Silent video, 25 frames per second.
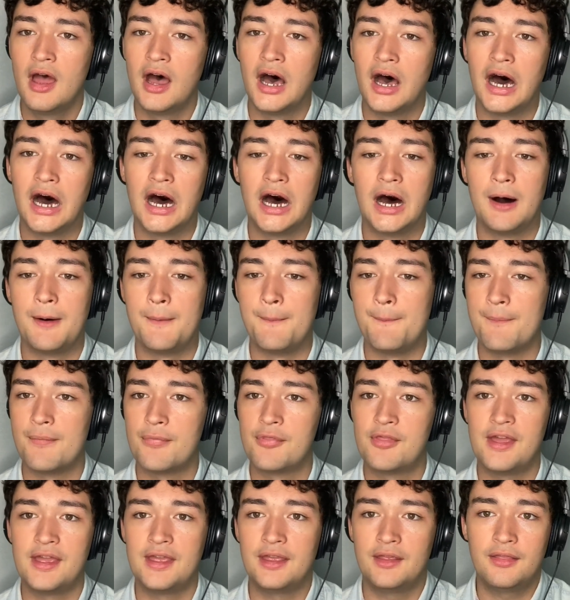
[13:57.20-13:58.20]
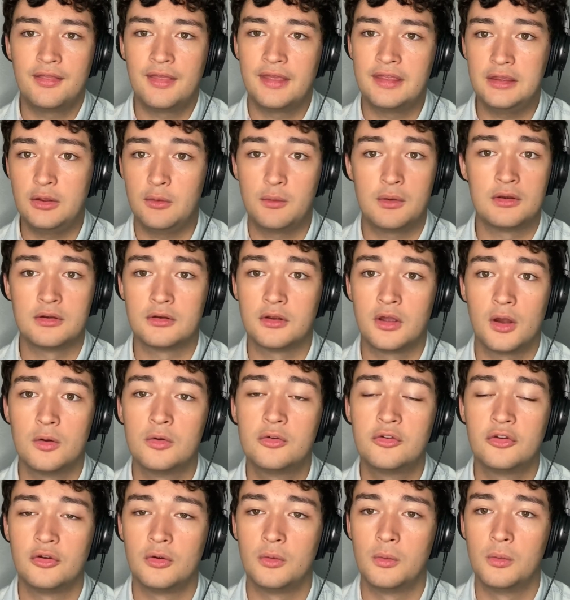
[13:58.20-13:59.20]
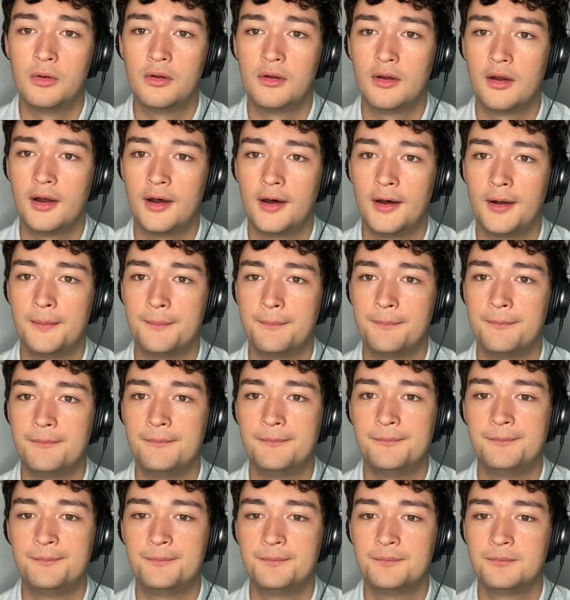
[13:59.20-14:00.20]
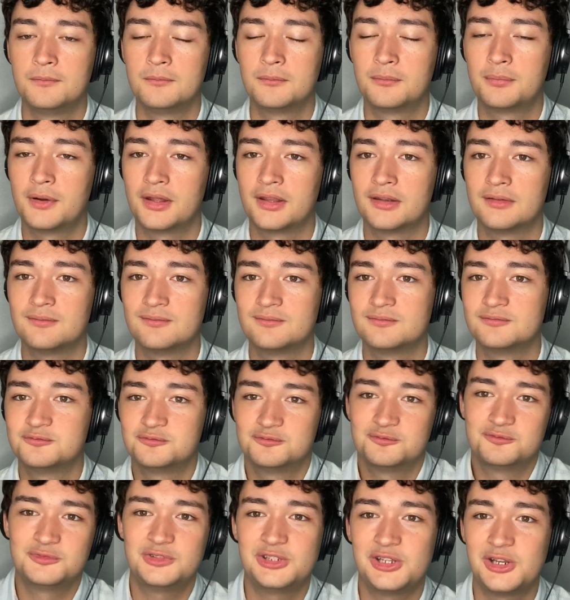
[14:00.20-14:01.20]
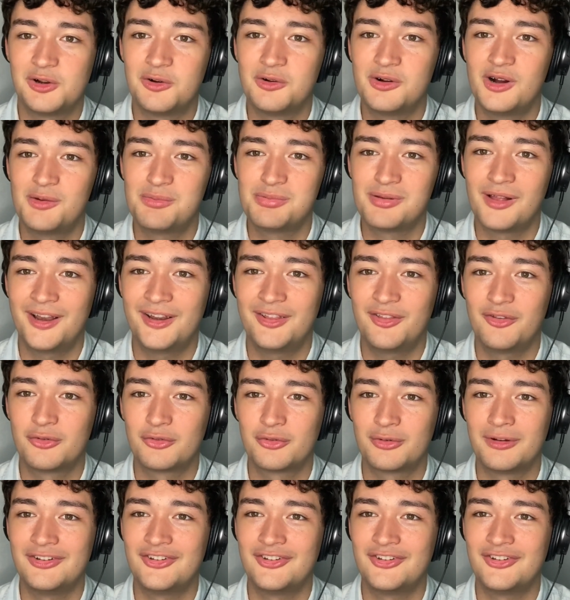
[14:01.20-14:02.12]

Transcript: that you can go to, but apply to those